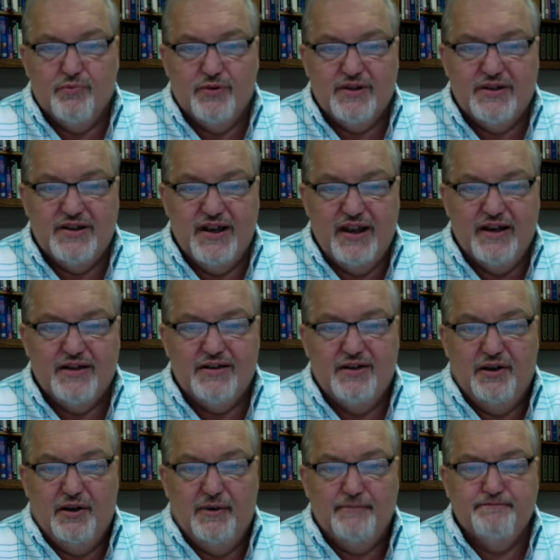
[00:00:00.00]
protect
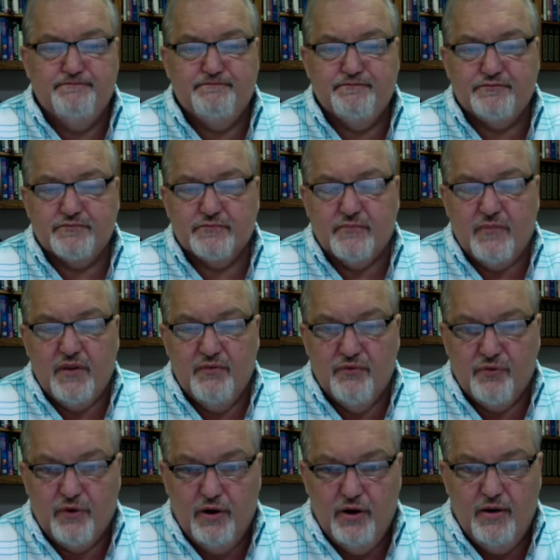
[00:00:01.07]
him
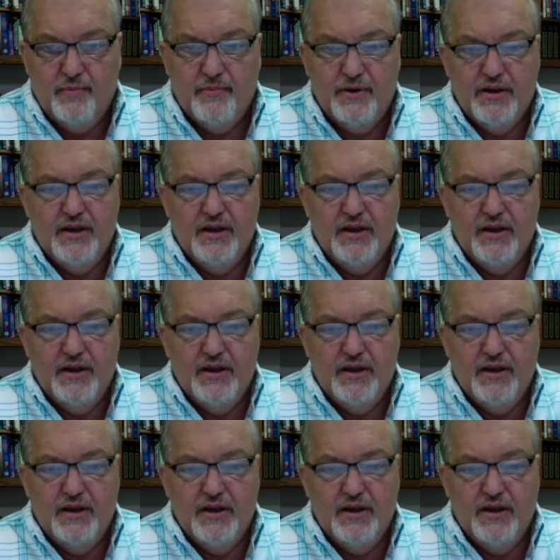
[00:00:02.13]
from